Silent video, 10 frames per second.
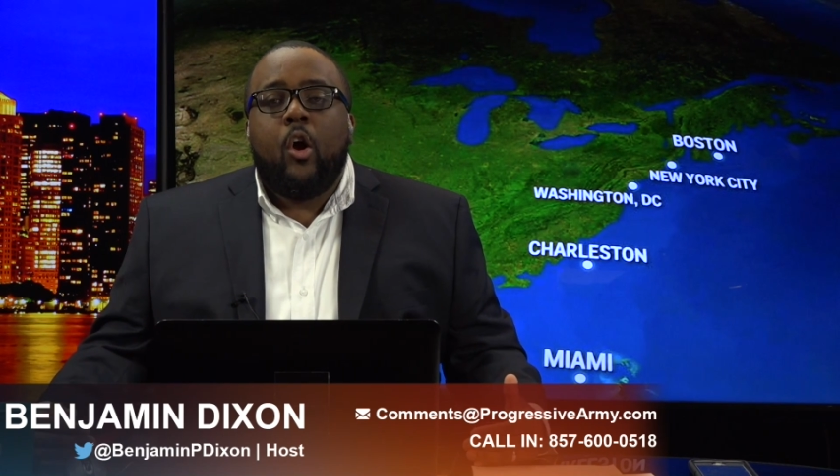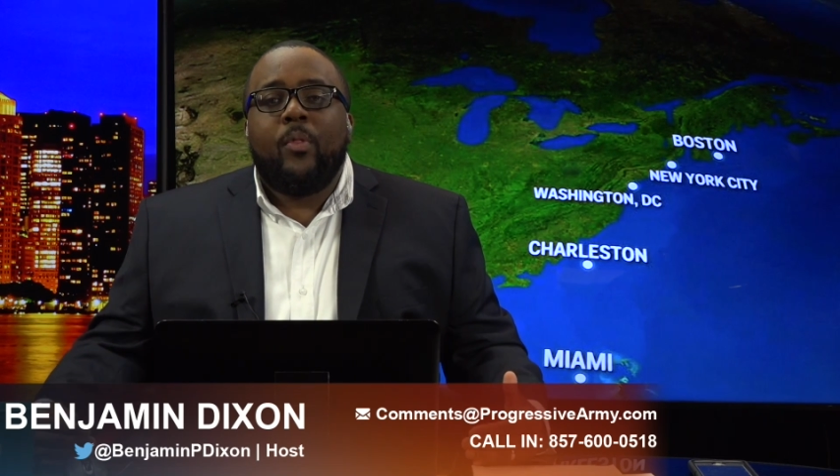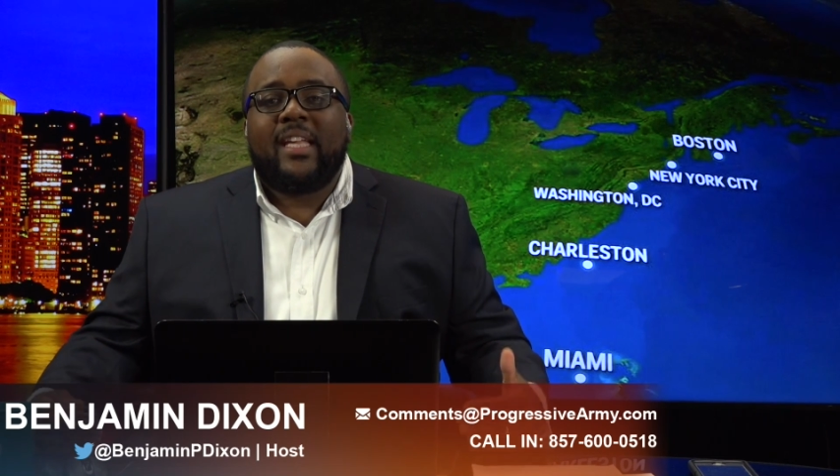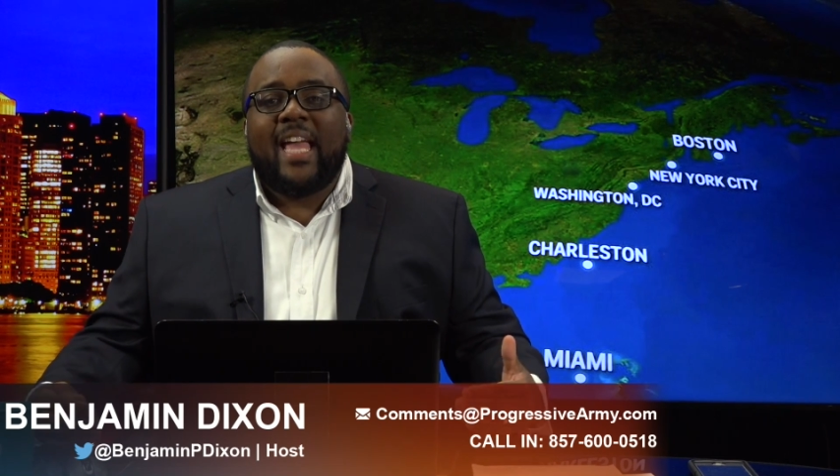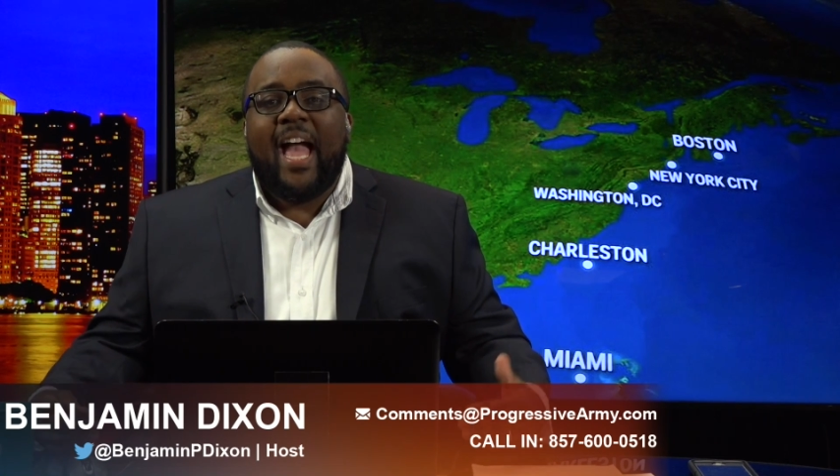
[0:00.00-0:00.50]
on
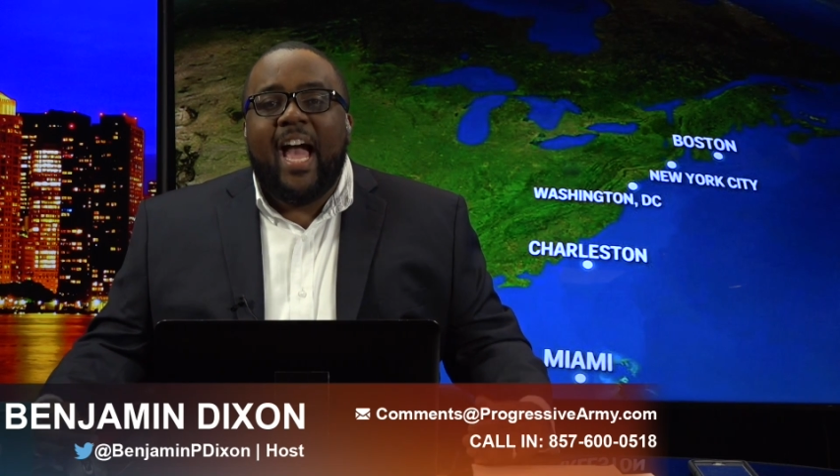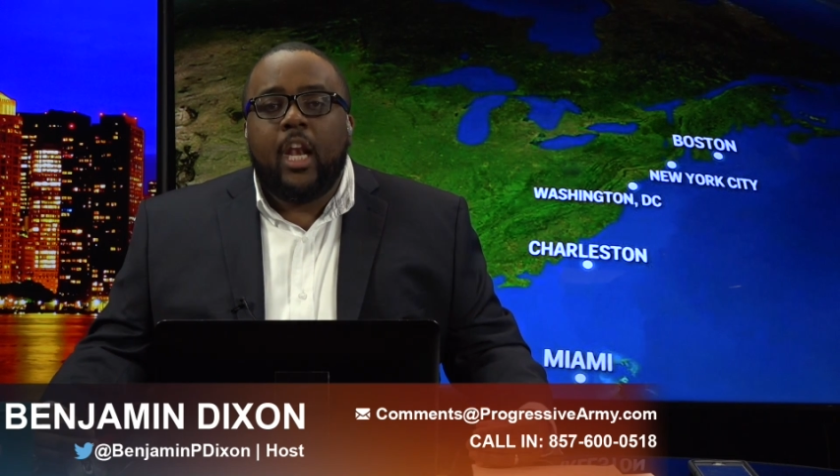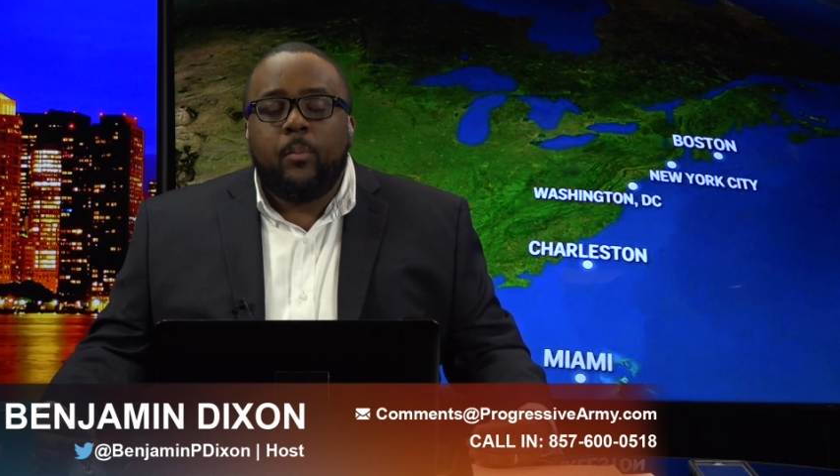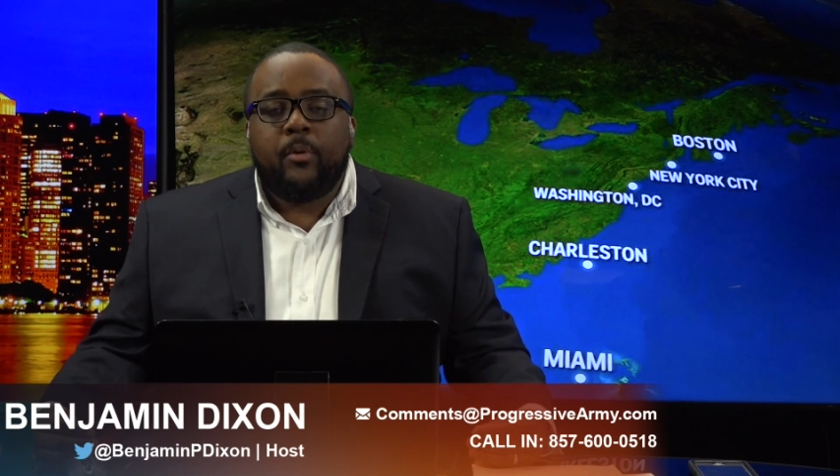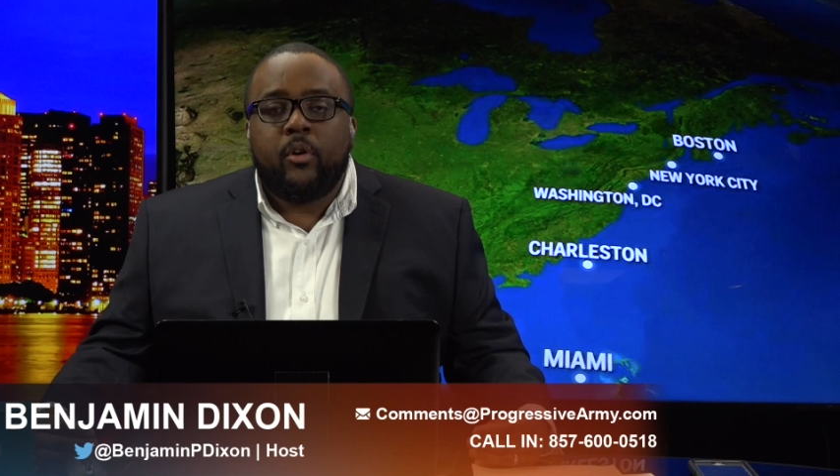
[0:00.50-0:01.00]
the
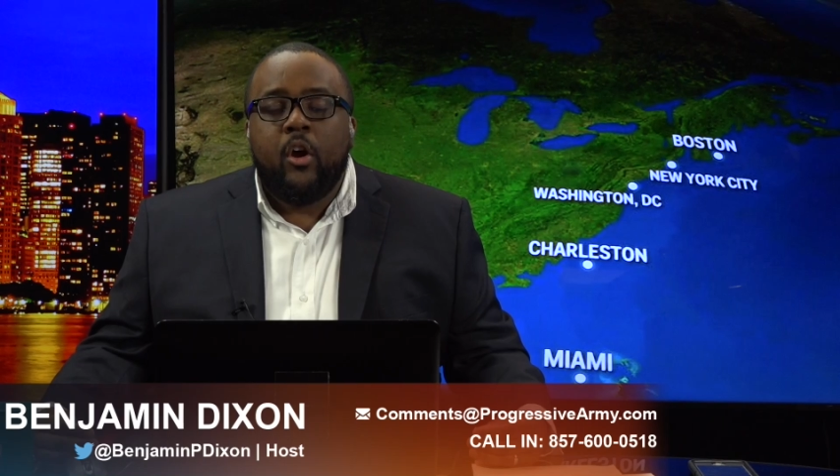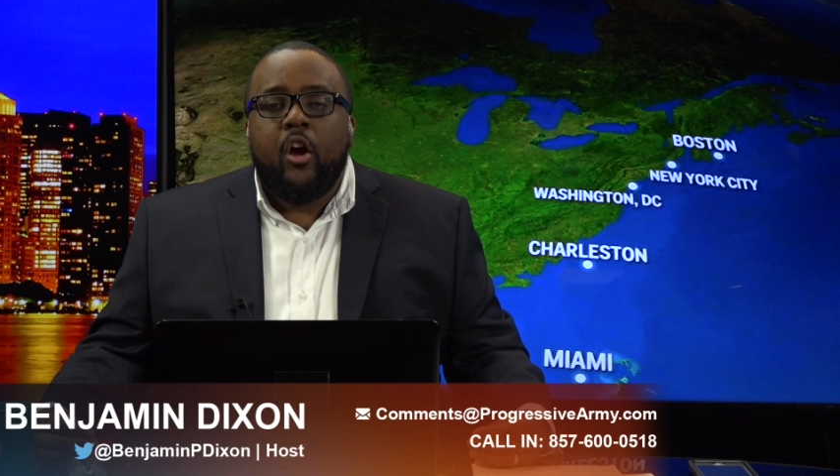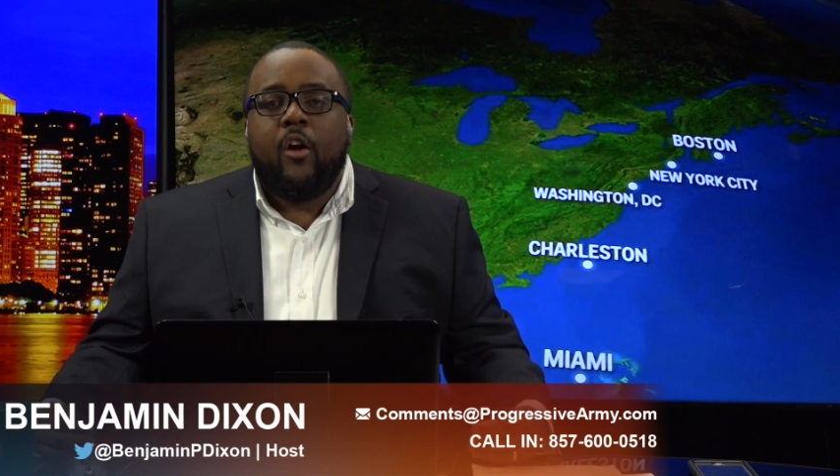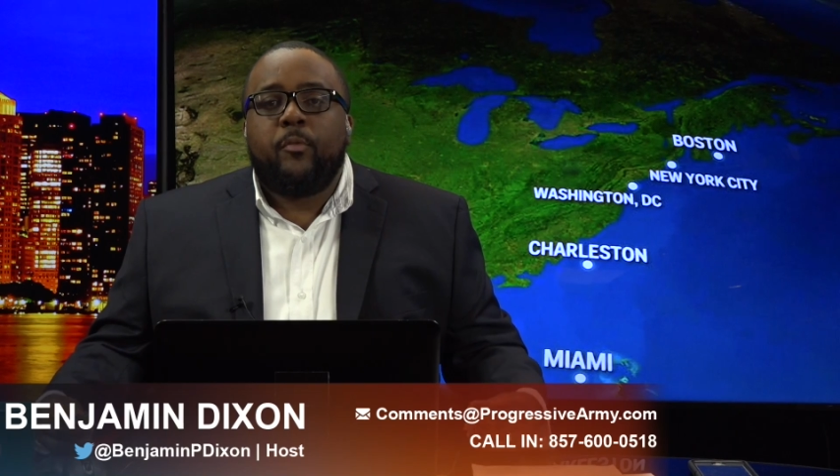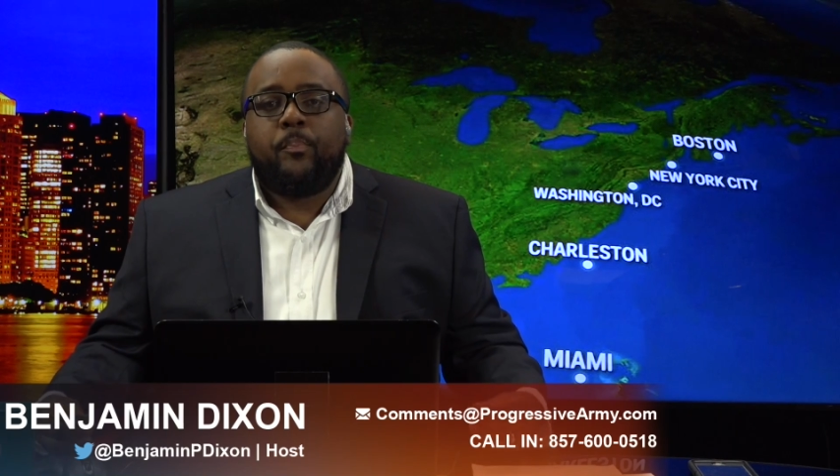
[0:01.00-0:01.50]
caliber of